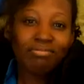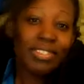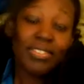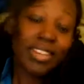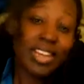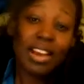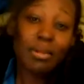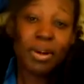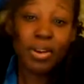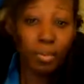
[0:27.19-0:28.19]
even care
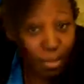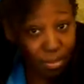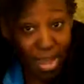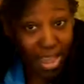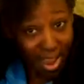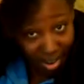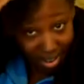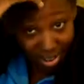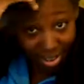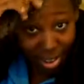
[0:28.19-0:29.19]
about it, but my hair is